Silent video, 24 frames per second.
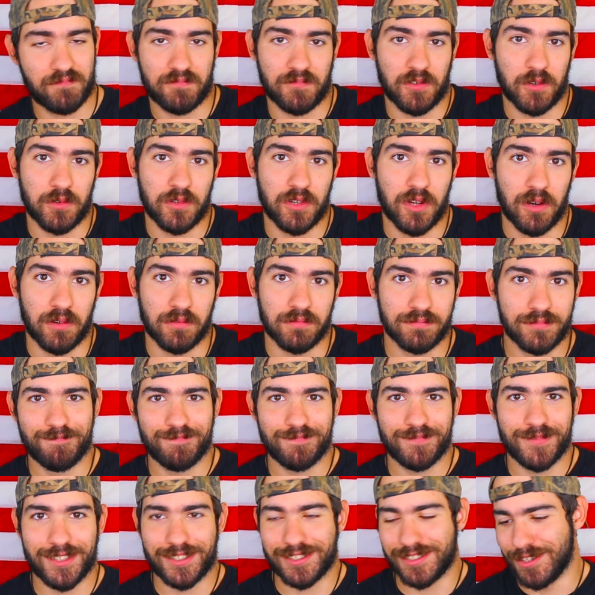or don't.
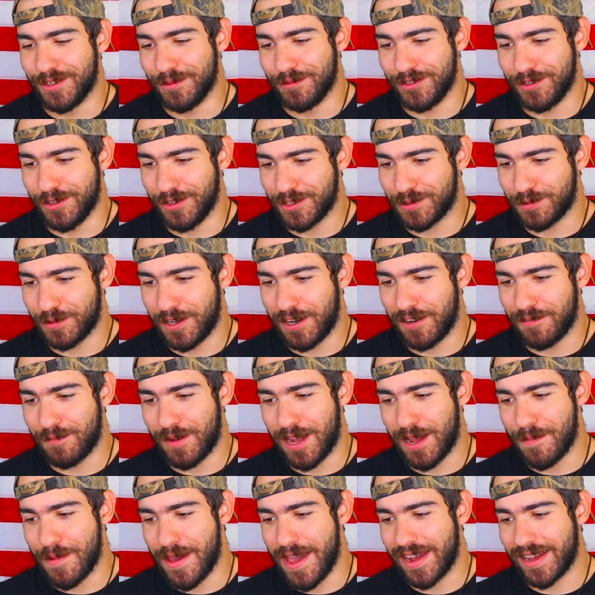It's no, no sweat off
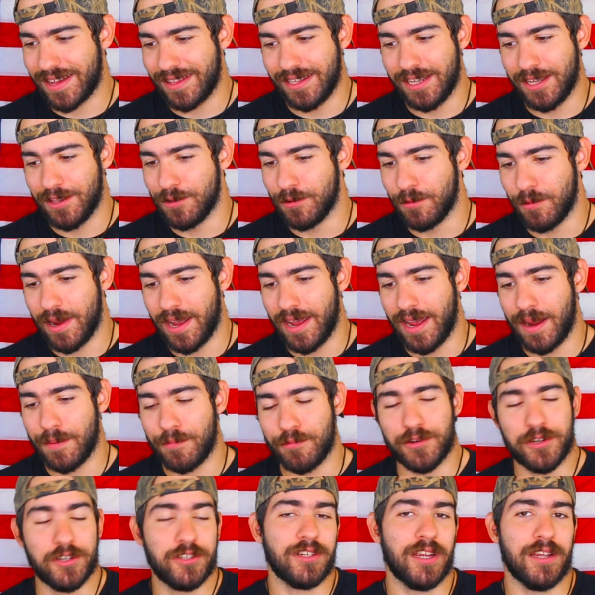my back. Either way, I
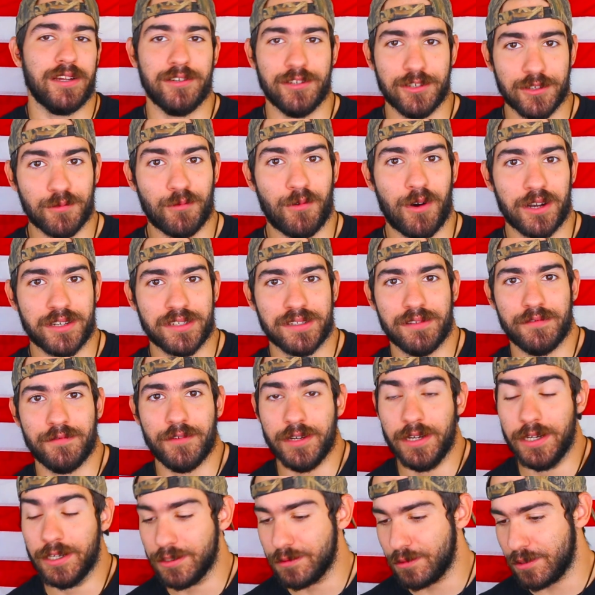appreciate you just watching the
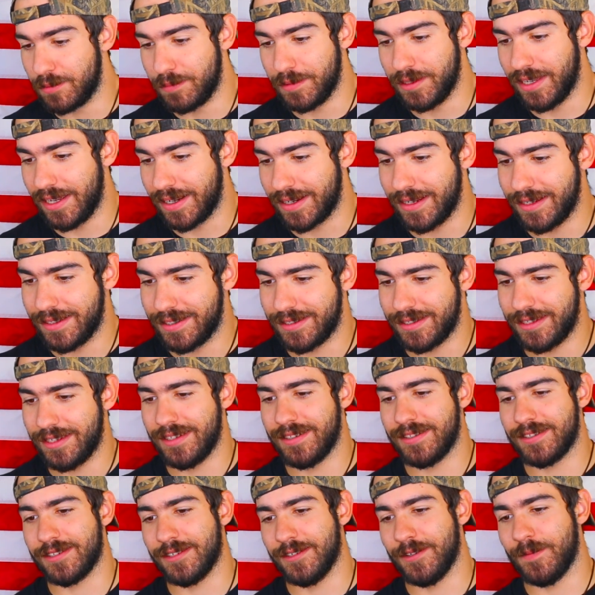videos with me, like I
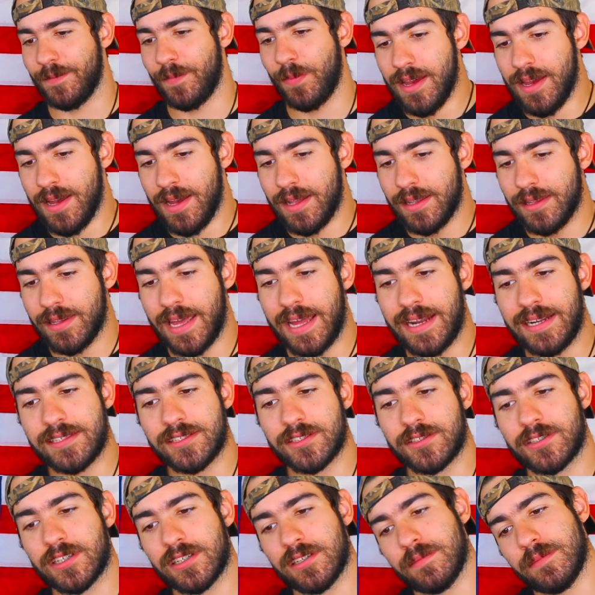said. So, ladies
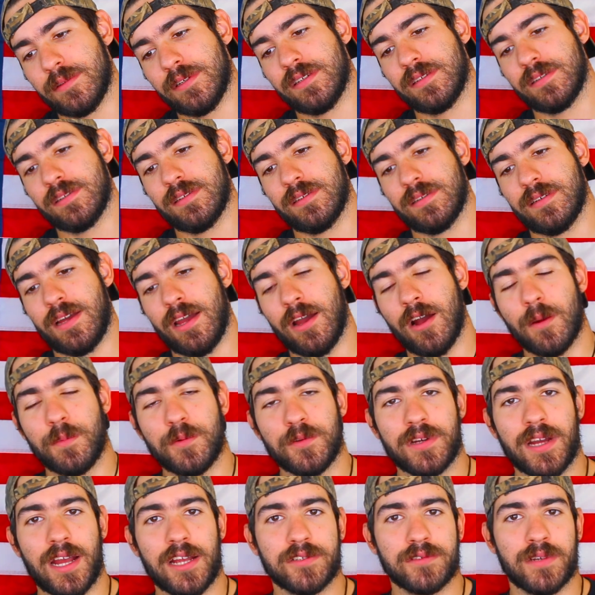and gentlemen, I hope
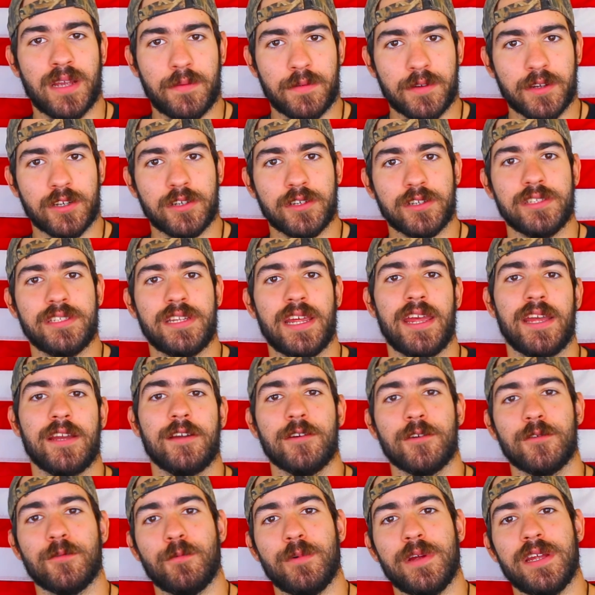you guys are having a good day,
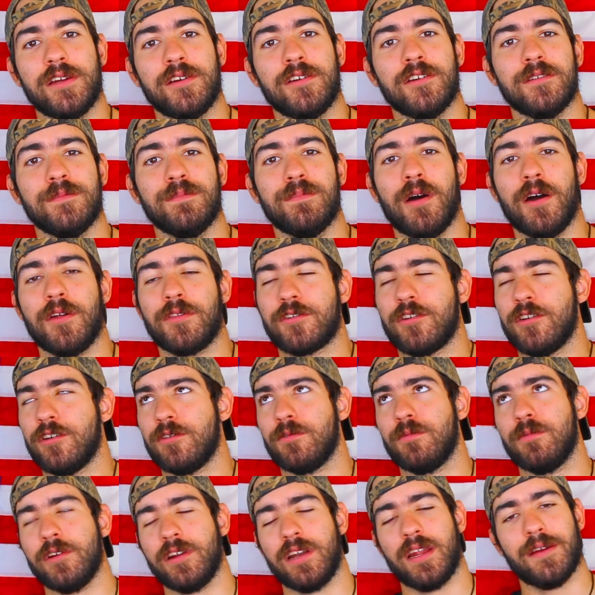good week, good month,
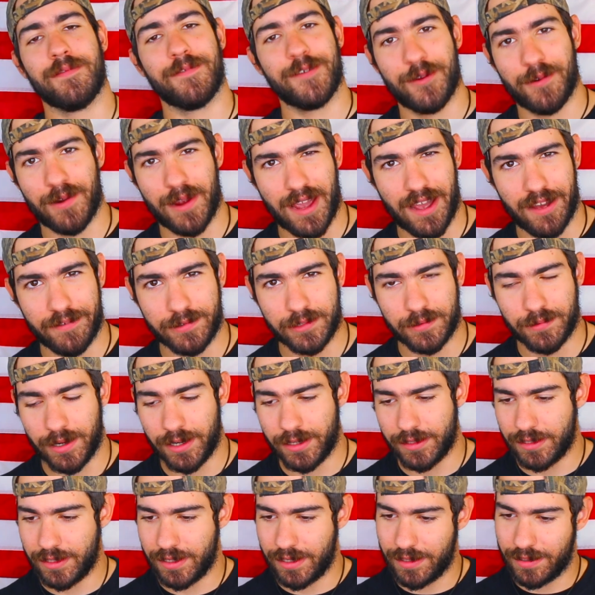good whatever you're having
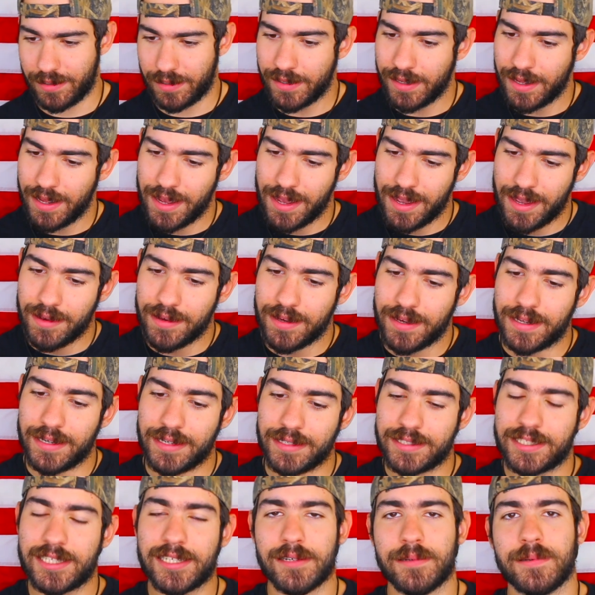right now. And
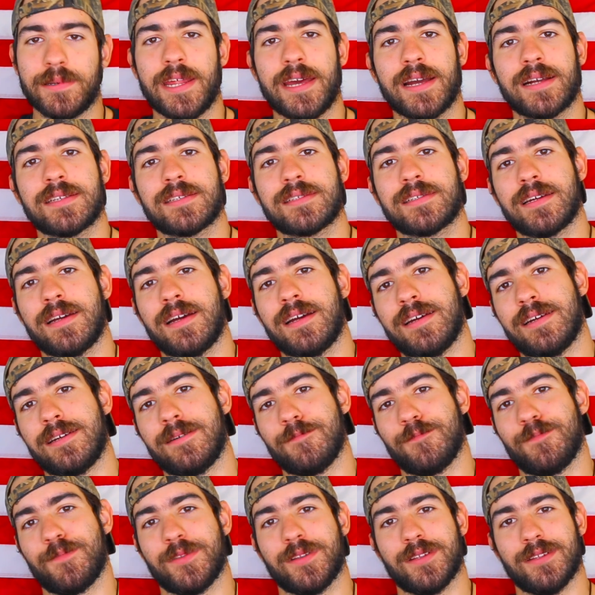until next
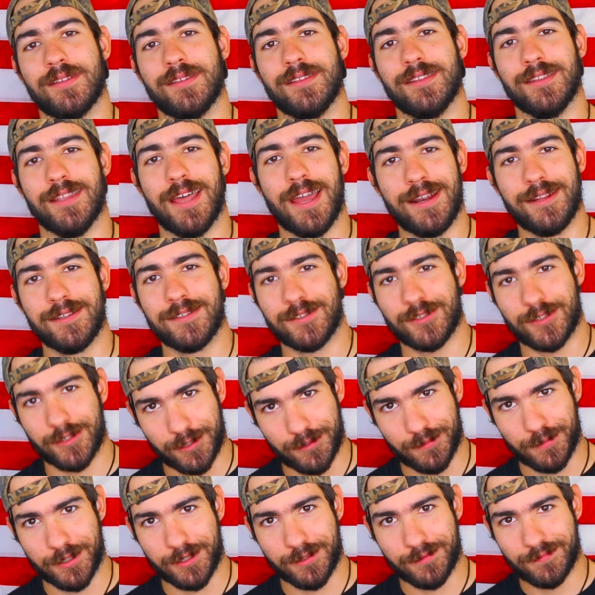time, ladies and
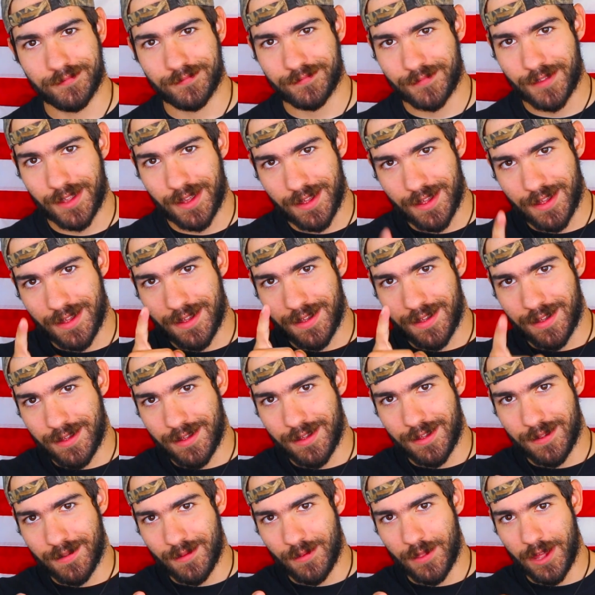gentlemen,
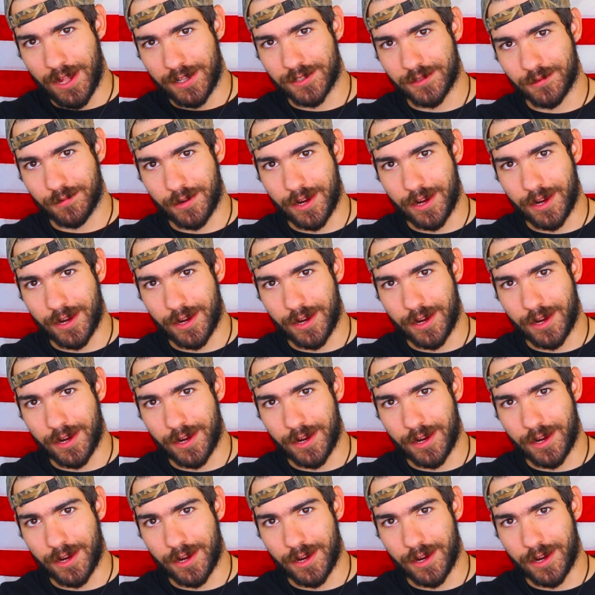that's a